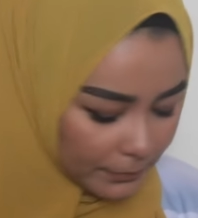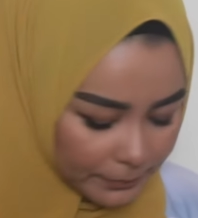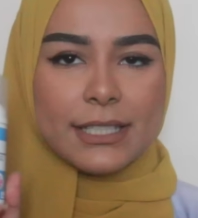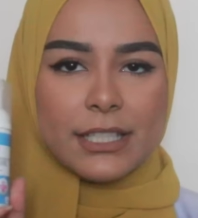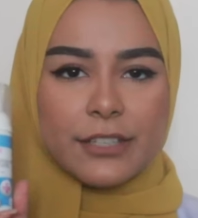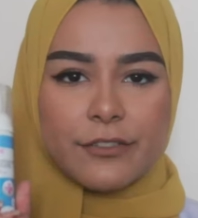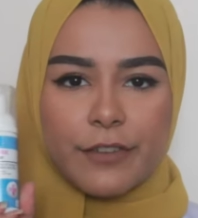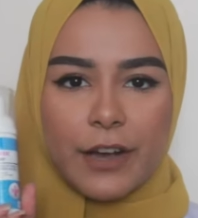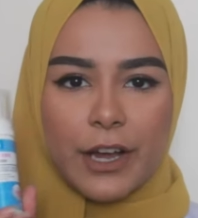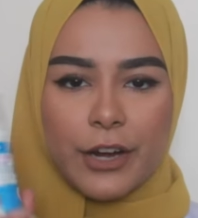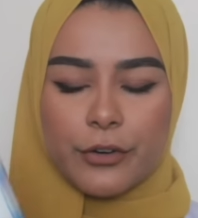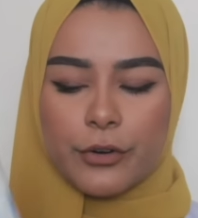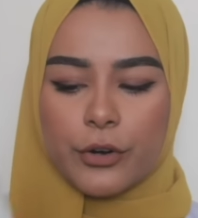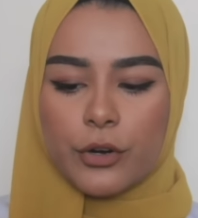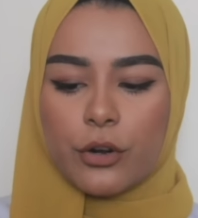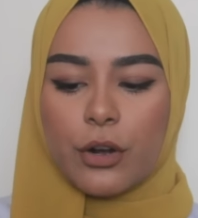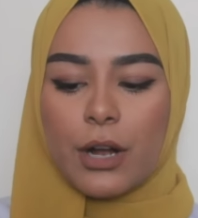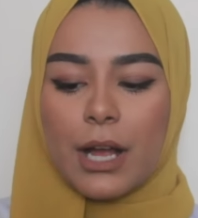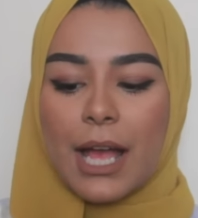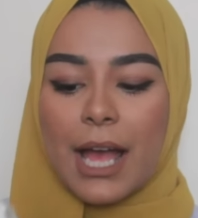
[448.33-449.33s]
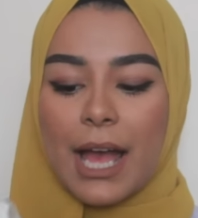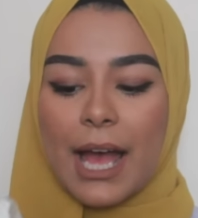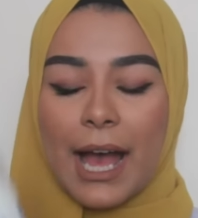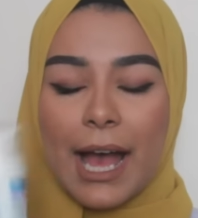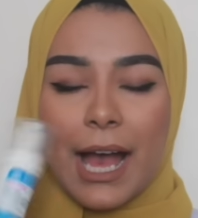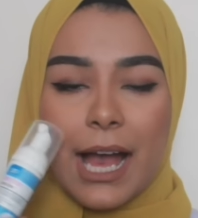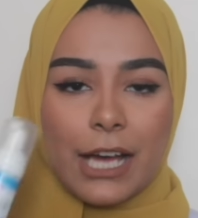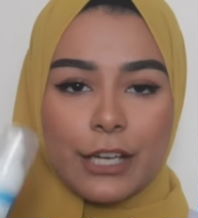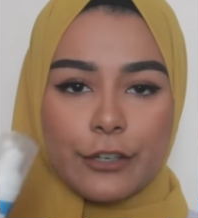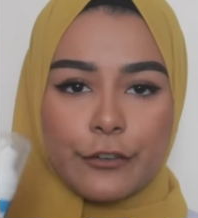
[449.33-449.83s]
Antiviral
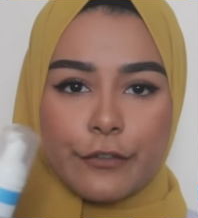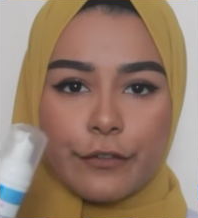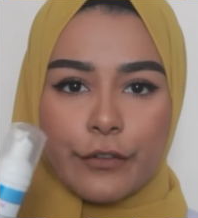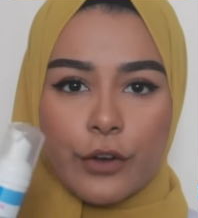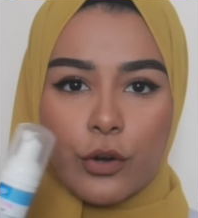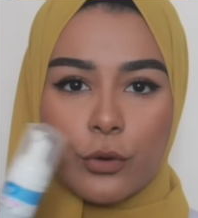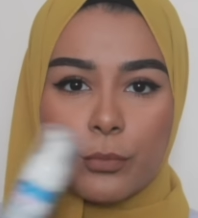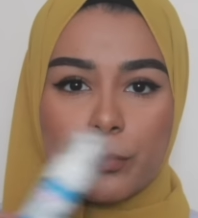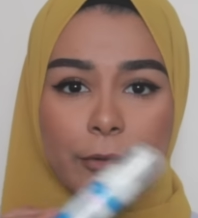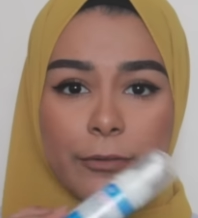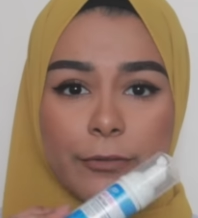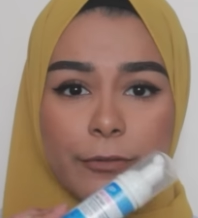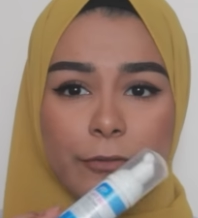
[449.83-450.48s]
hand foam.